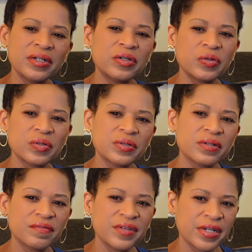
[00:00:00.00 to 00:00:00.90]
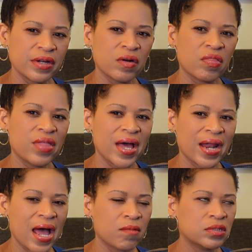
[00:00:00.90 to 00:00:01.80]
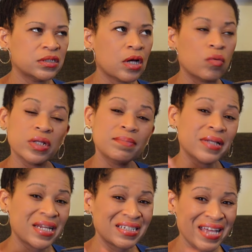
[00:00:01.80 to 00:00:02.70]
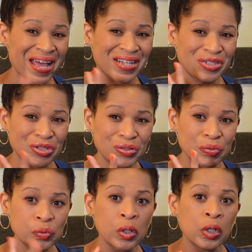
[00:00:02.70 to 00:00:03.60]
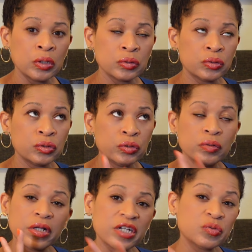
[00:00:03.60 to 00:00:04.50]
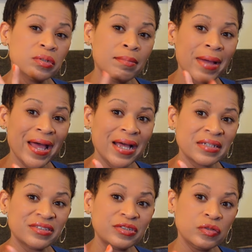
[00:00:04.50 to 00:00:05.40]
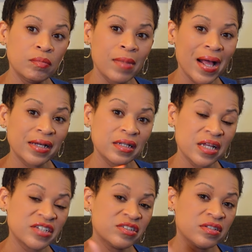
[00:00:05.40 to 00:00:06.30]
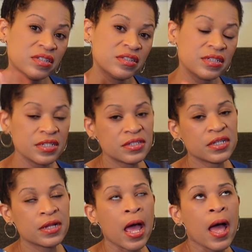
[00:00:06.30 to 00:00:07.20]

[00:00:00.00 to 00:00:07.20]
an earlier video that I was only planning to add 2 new luxury bags to my collection this season,